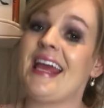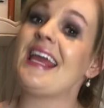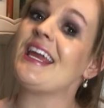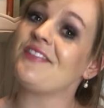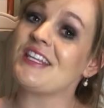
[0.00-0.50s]

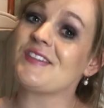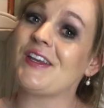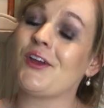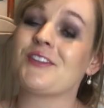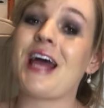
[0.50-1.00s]
If this
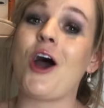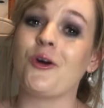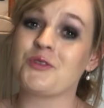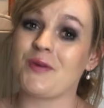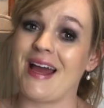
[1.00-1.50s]
video has
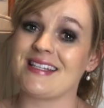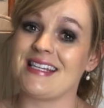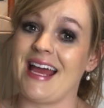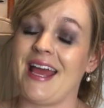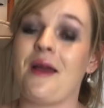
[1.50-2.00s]
helped you out
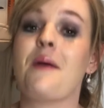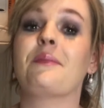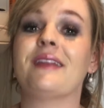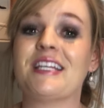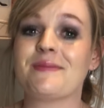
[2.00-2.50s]
today,
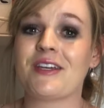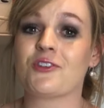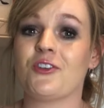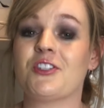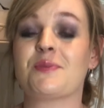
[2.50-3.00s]
please make
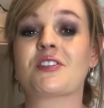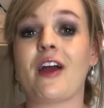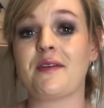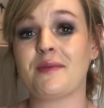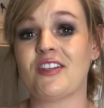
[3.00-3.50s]
sure you
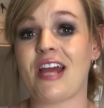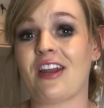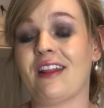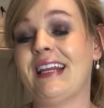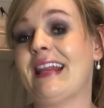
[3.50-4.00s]
subscribe to my
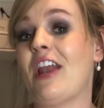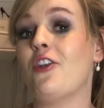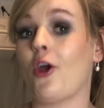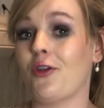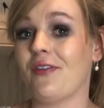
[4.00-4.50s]
channel and hit that
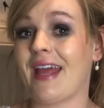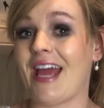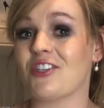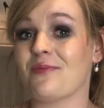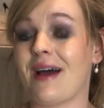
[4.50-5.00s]

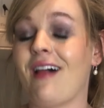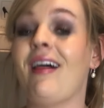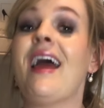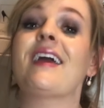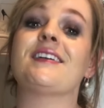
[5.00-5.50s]
notification
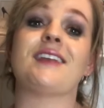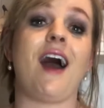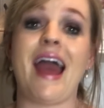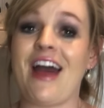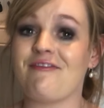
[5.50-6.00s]
bell, because
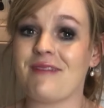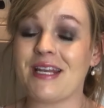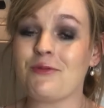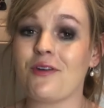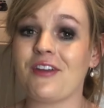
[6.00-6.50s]
I have
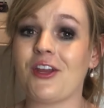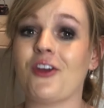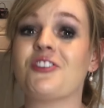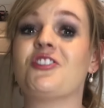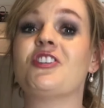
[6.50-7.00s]
many more
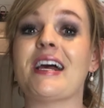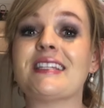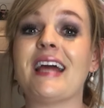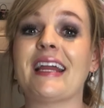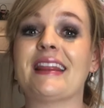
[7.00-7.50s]
videos
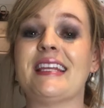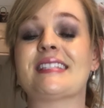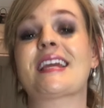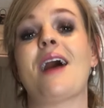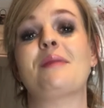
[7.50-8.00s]
just like
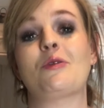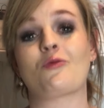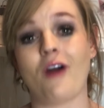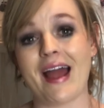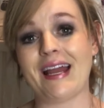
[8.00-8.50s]
this coming
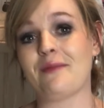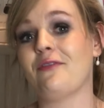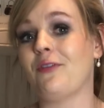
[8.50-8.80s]
right up